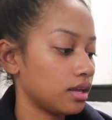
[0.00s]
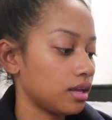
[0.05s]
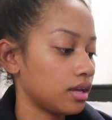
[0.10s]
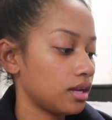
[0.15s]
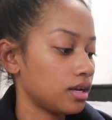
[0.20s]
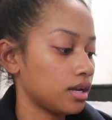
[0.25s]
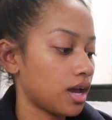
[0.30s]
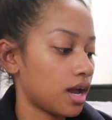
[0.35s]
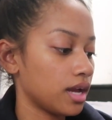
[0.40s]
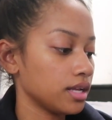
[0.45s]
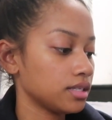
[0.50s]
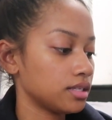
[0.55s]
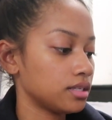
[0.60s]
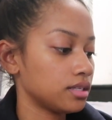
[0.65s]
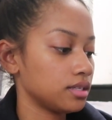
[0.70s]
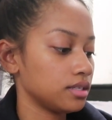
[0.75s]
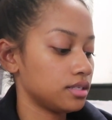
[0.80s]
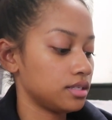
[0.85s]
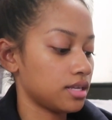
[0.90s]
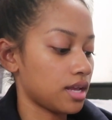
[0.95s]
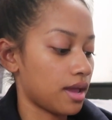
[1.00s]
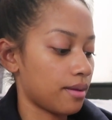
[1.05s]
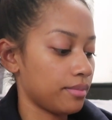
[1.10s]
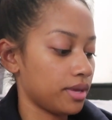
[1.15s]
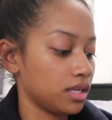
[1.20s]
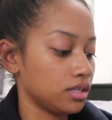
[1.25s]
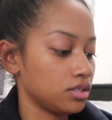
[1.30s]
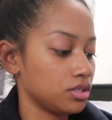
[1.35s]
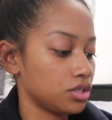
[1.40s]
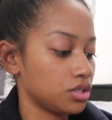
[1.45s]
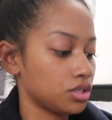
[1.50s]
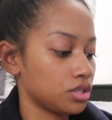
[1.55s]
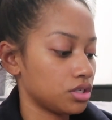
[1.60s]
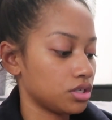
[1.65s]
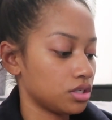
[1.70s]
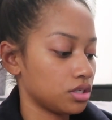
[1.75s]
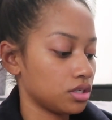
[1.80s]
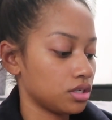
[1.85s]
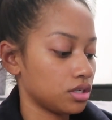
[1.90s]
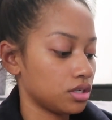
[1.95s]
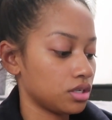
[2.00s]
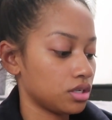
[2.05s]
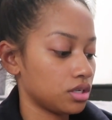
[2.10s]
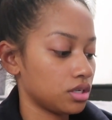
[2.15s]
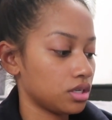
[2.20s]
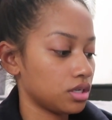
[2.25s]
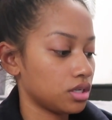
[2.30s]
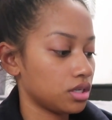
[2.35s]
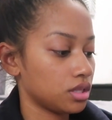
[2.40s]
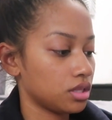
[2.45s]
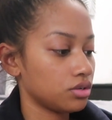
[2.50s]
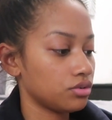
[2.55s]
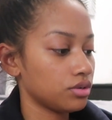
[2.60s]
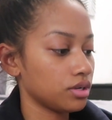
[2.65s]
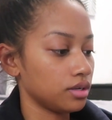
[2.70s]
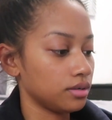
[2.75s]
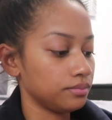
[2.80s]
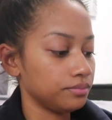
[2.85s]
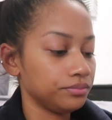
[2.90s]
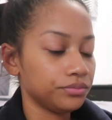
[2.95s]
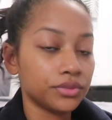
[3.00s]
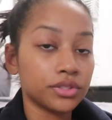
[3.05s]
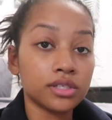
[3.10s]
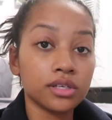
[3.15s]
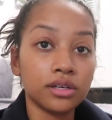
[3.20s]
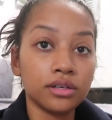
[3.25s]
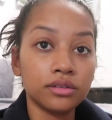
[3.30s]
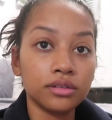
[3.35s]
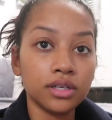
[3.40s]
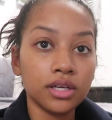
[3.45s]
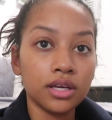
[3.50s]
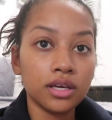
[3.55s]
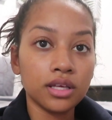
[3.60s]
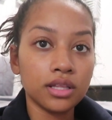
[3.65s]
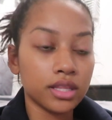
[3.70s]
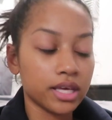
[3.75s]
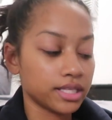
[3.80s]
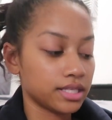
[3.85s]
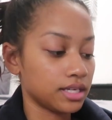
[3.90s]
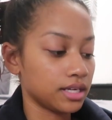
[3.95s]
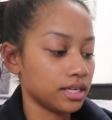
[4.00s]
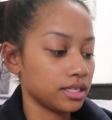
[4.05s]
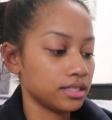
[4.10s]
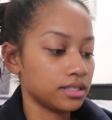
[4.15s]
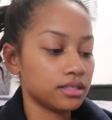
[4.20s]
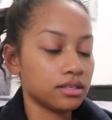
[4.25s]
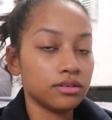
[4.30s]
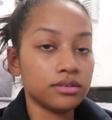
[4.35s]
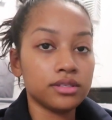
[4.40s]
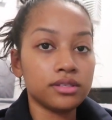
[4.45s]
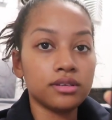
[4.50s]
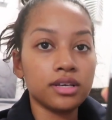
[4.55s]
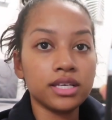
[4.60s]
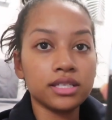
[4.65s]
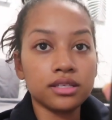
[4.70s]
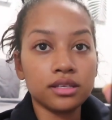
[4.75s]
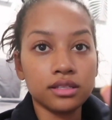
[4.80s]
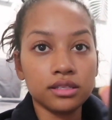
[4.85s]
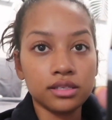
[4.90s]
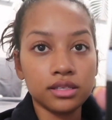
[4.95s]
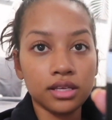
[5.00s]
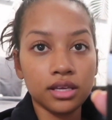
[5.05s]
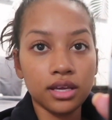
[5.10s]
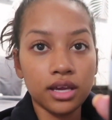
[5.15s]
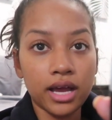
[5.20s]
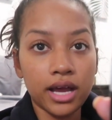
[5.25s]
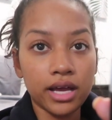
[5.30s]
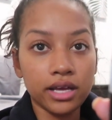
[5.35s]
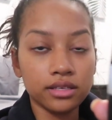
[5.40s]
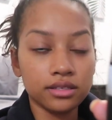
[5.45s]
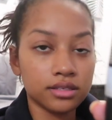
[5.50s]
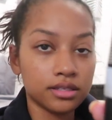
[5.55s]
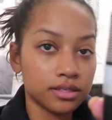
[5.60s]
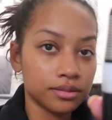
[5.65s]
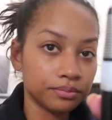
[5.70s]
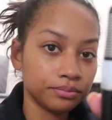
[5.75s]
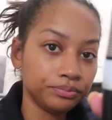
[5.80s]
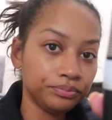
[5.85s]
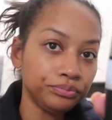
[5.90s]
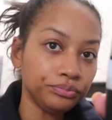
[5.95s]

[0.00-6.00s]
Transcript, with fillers: and not damage the drill. So that's nice. So as you guys can see, it has